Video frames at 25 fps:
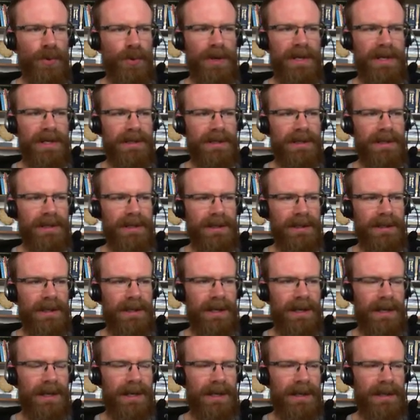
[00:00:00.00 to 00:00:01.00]
uh,
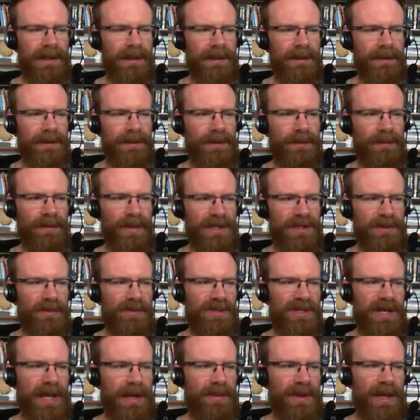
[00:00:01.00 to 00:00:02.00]
Mesopotamia and
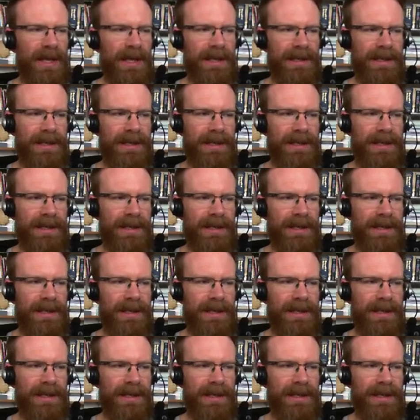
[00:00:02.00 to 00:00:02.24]
Egypt.